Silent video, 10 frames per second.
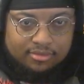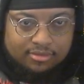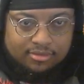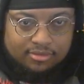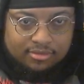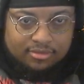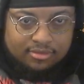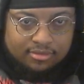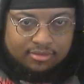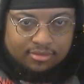
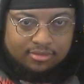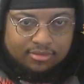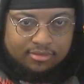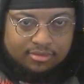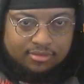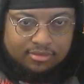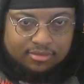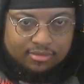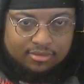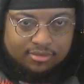
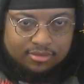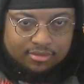The person shown says nothing.